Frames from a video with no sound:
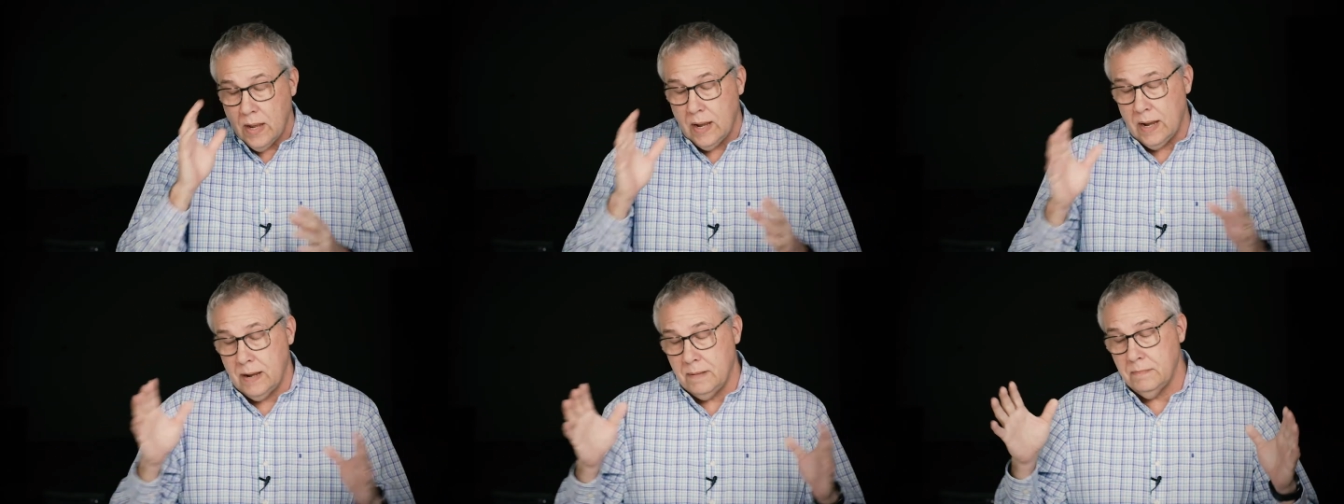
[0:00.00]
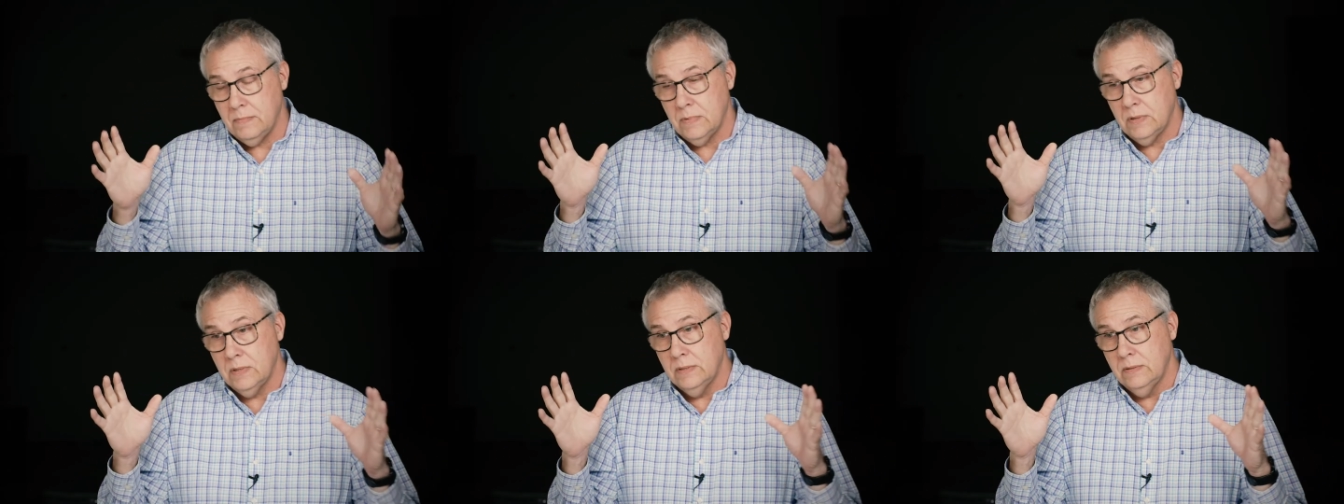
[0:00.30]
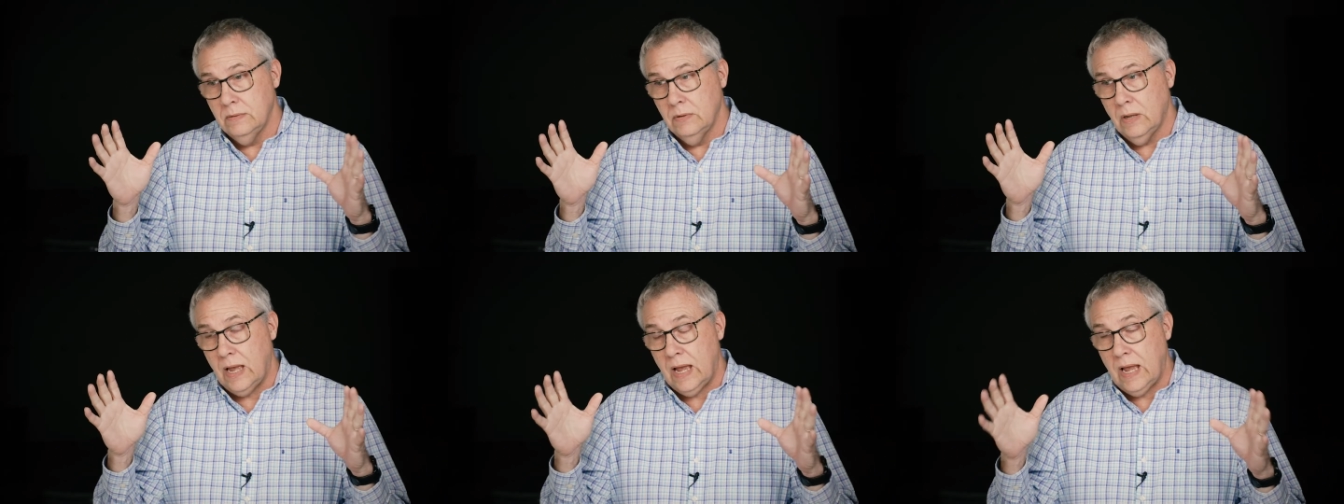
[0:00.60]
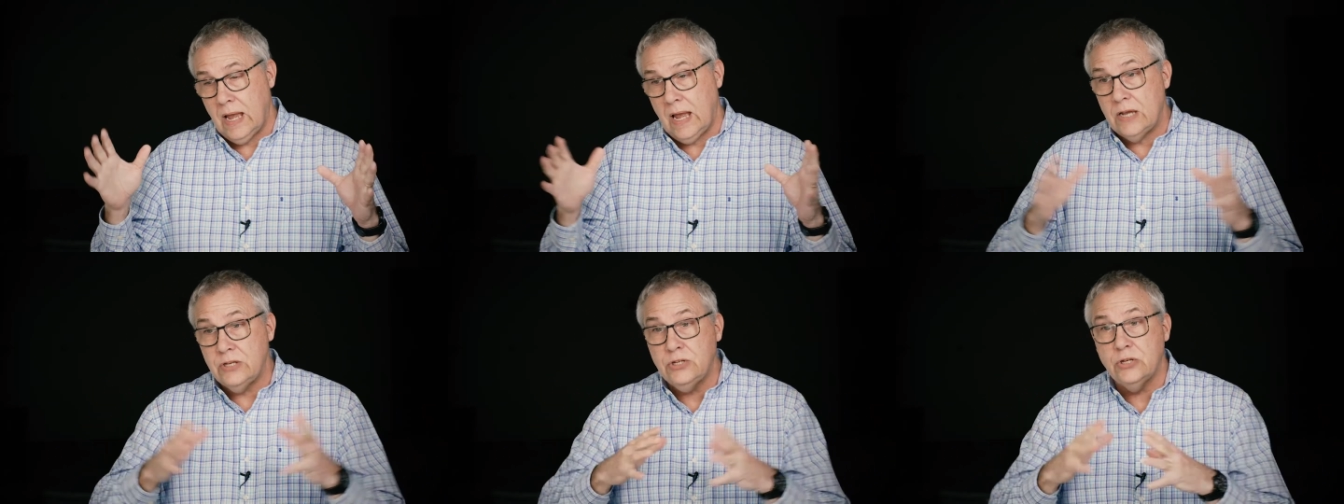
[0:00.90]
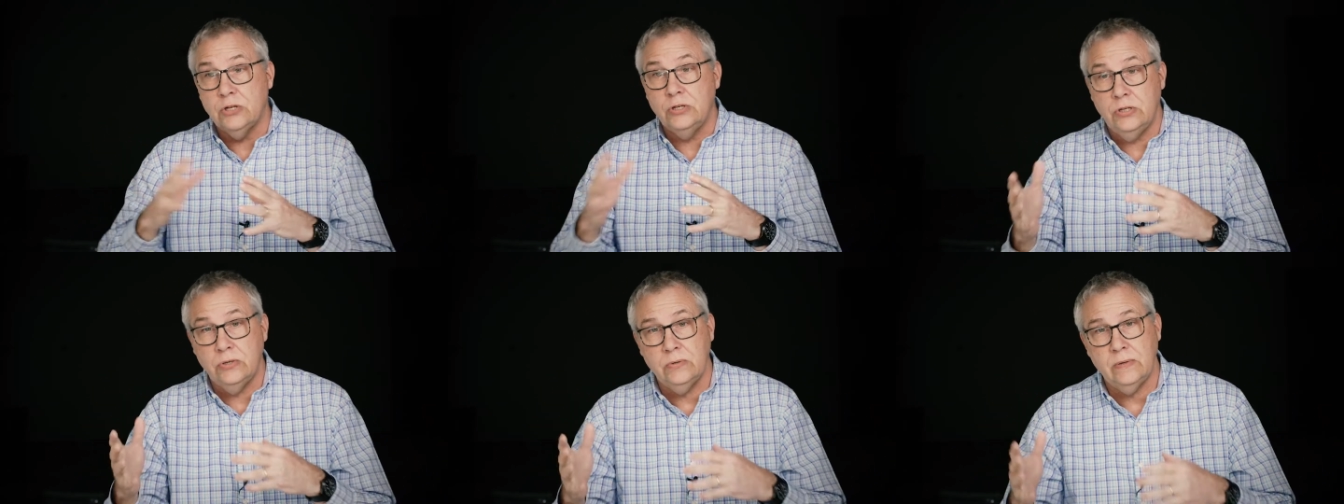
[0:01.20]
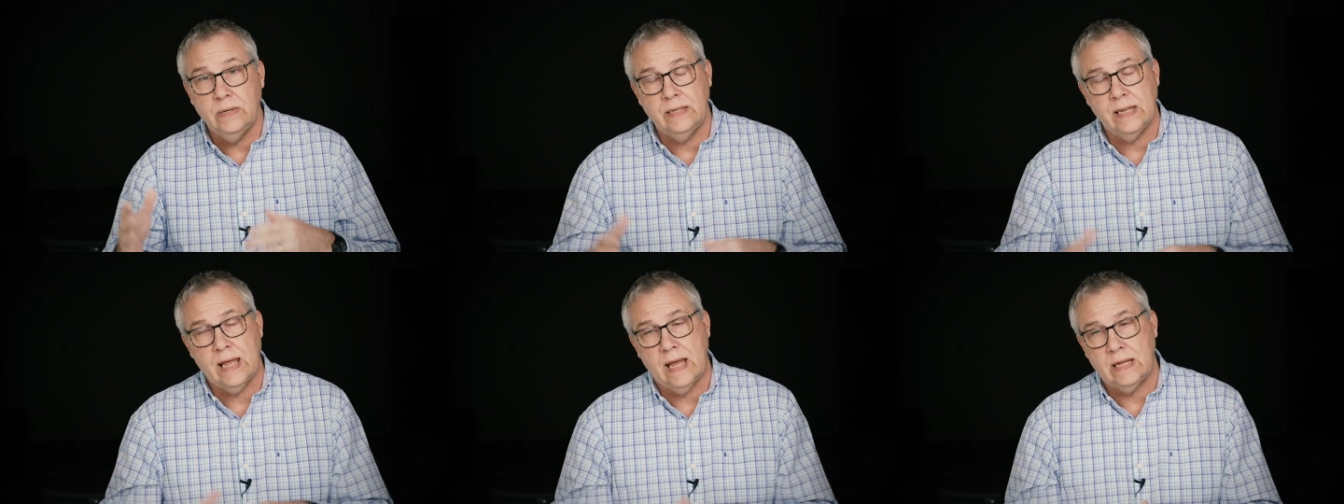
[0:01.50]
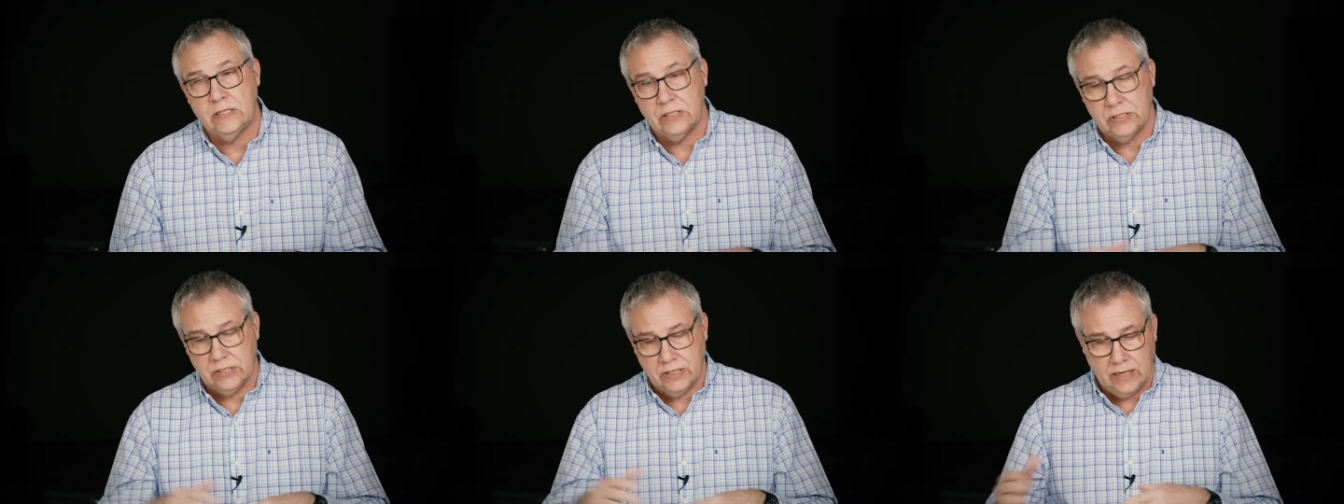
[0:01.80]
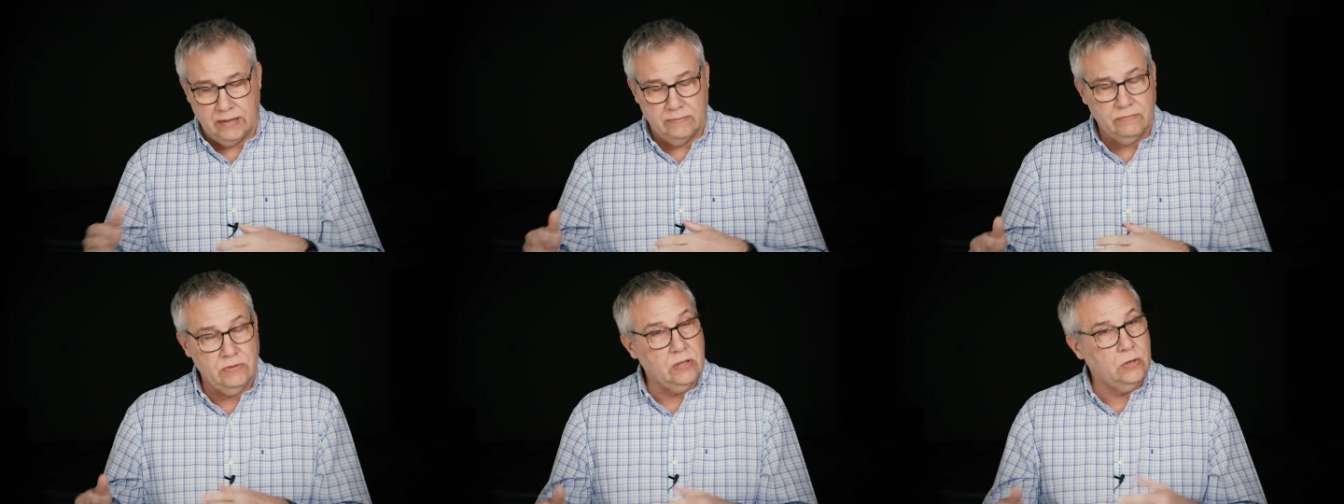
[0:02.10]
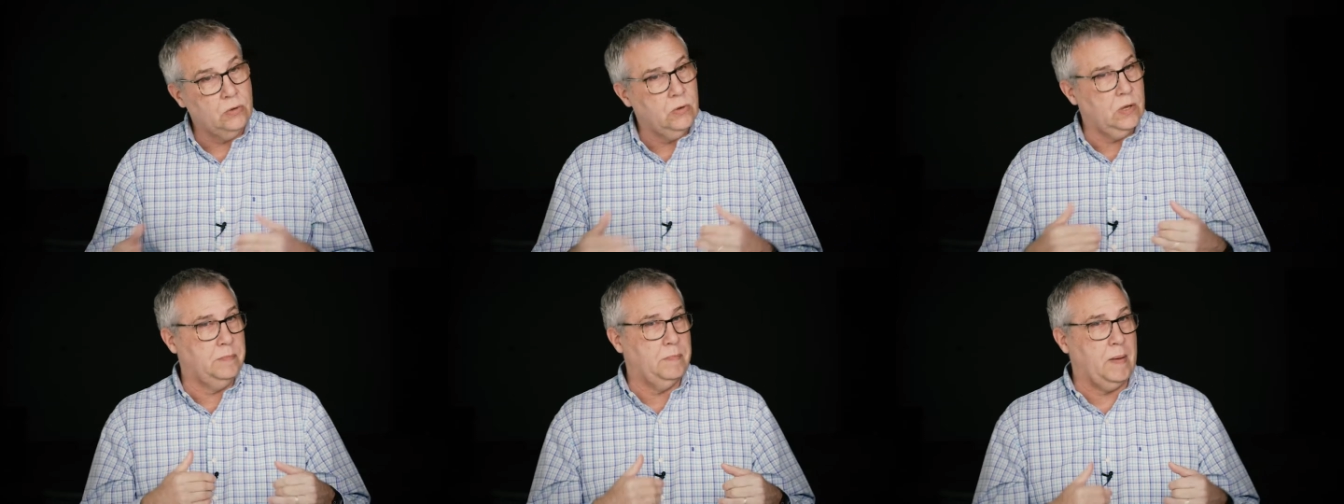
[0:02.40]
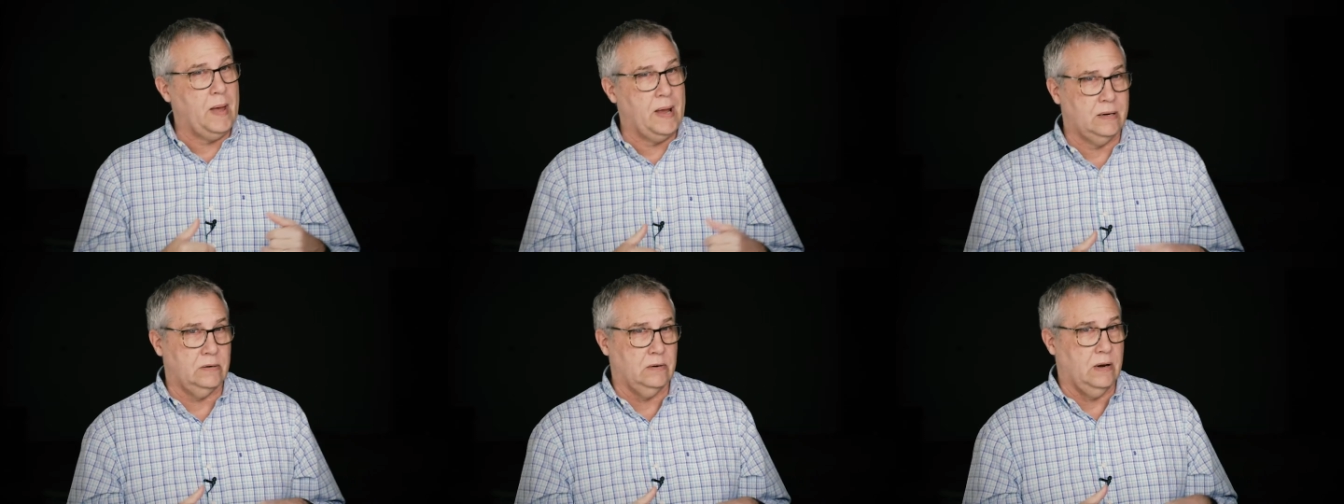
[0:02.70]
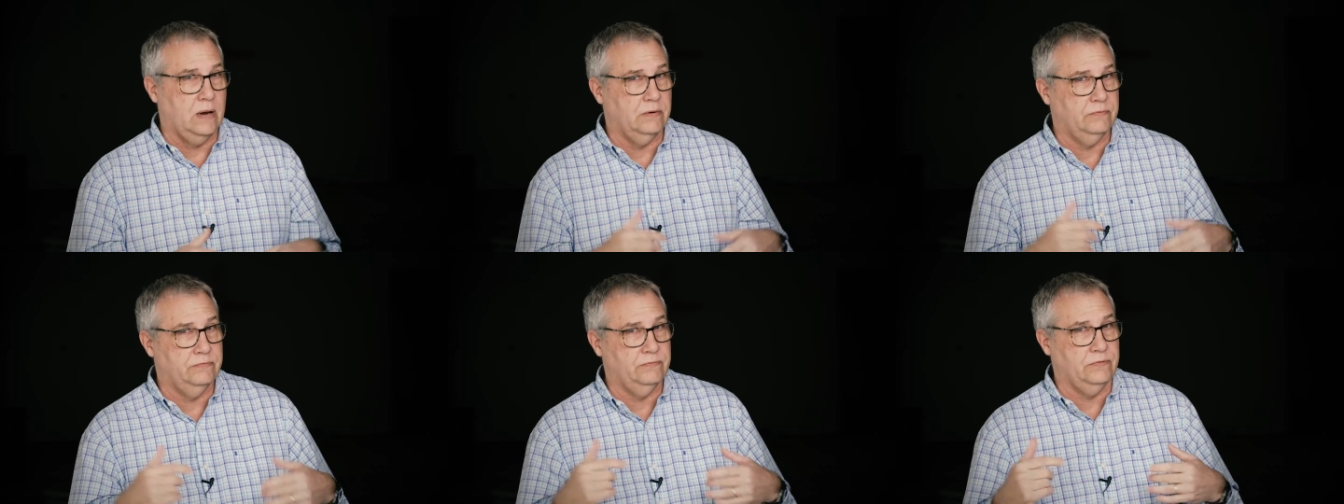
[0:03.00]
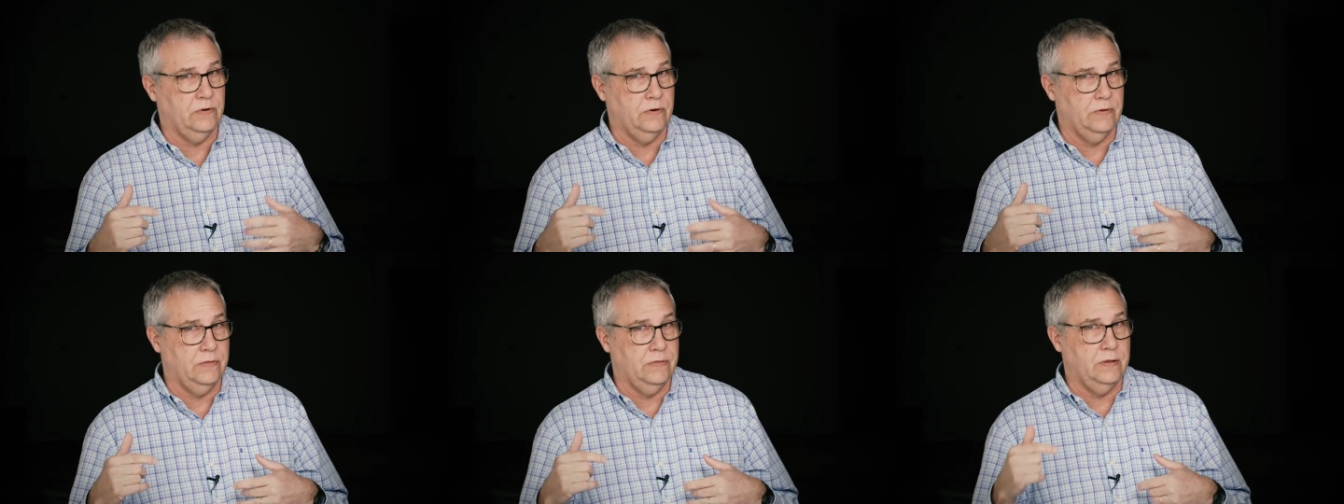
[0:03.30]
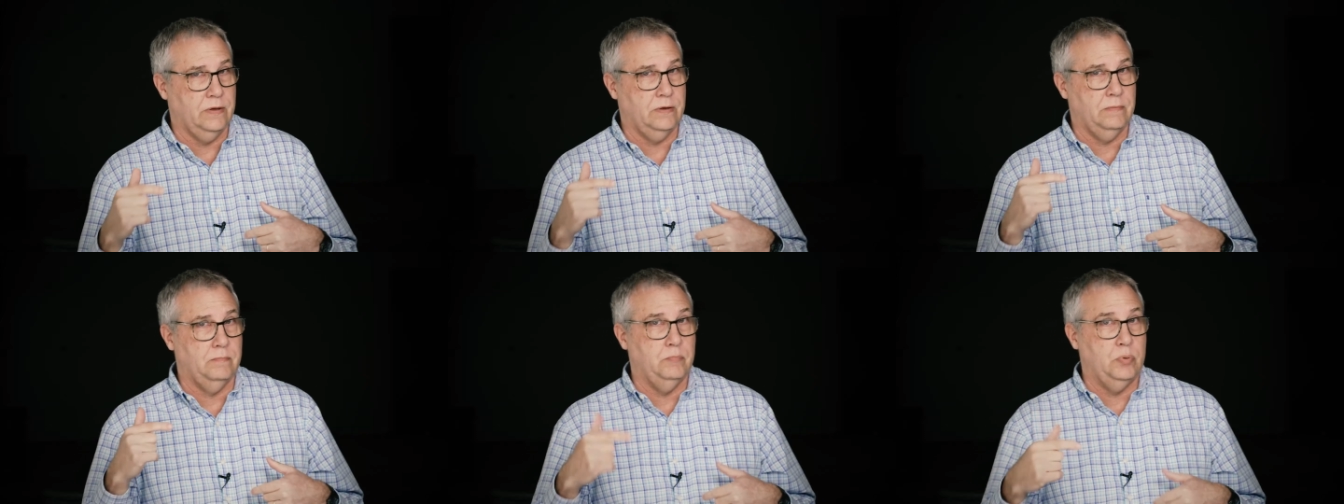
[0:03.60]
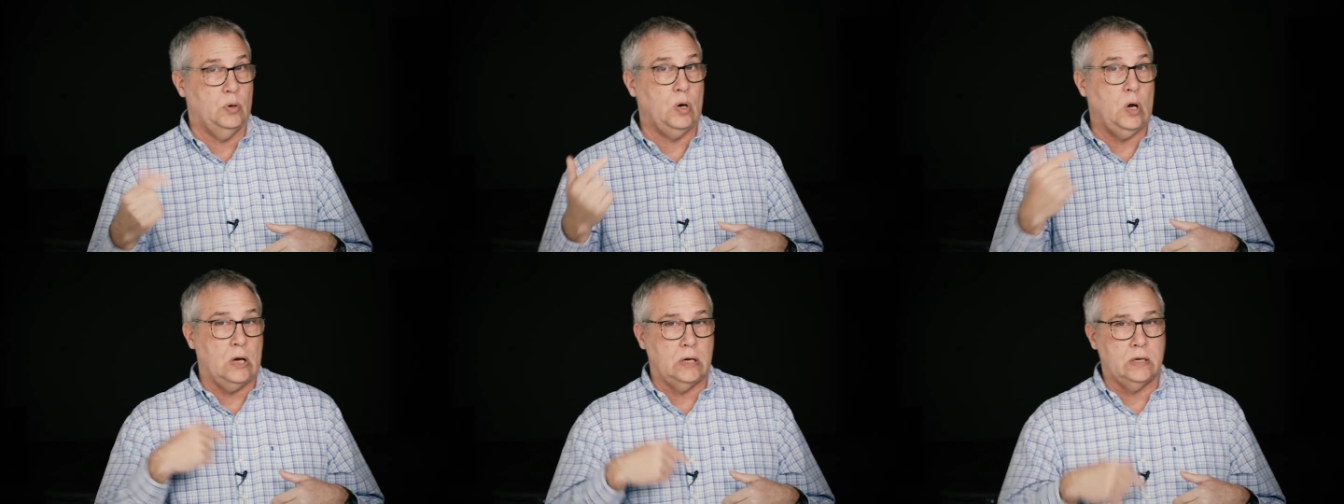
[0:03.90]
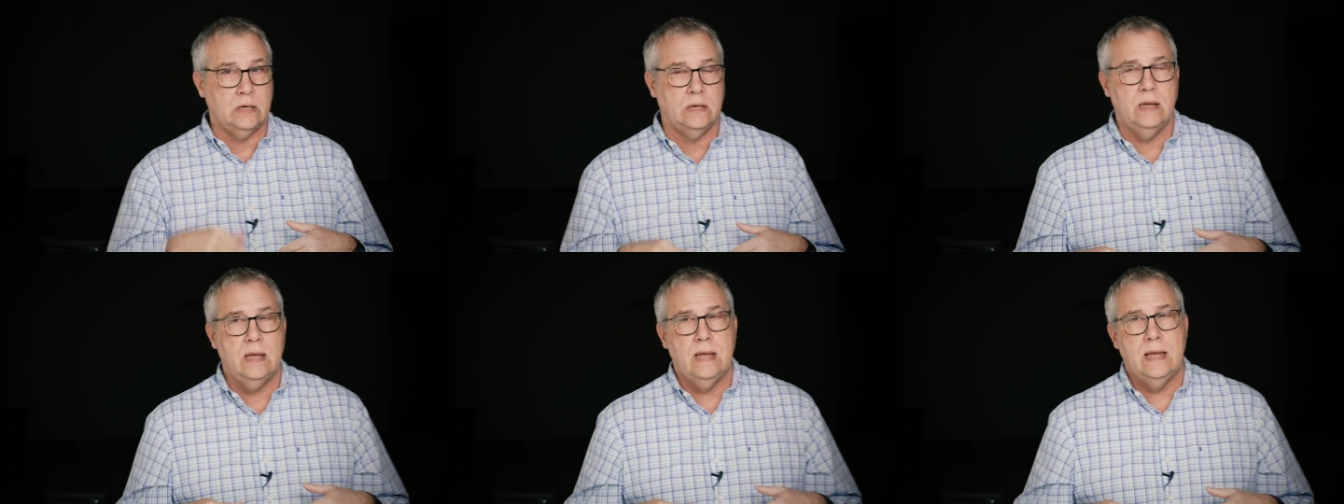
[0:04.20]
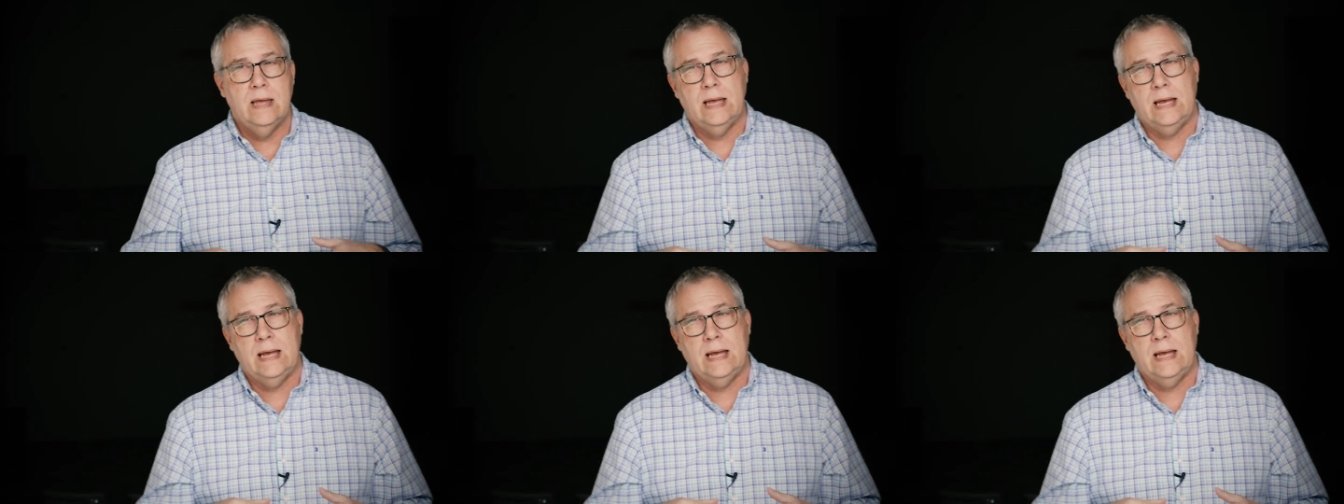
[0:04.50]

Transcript: Um, as you're doing that, just to give you the quick background for the book,